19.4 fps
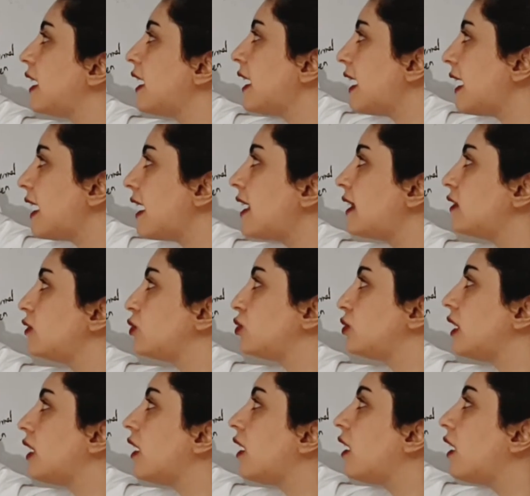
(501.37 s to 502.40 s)
head, to
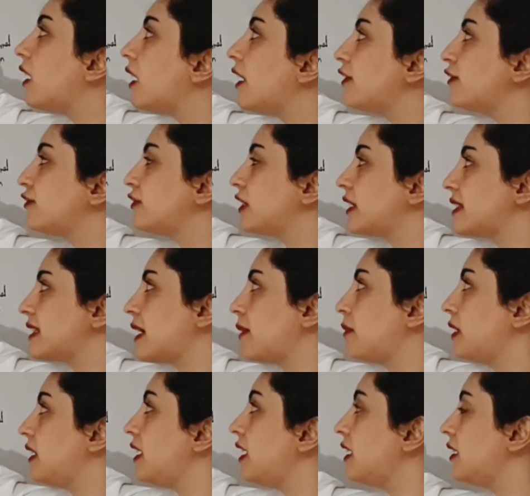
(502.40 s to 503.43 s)
the eye, for
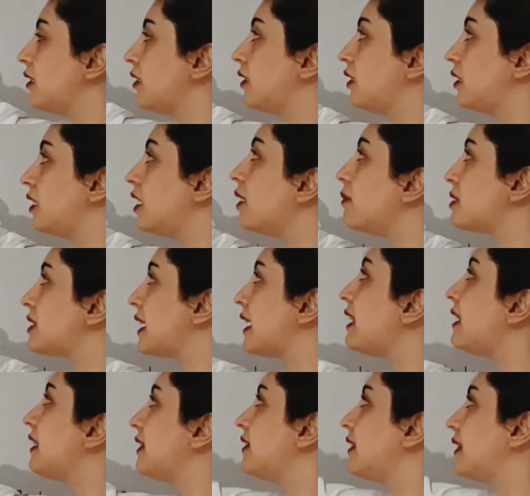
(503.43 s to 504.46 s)
example, lips,
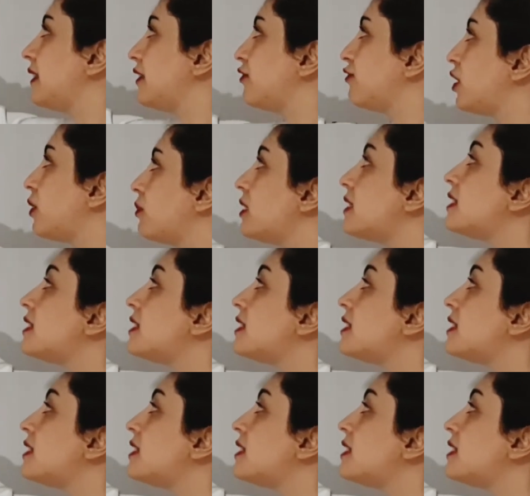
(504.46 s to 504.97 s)
anything from the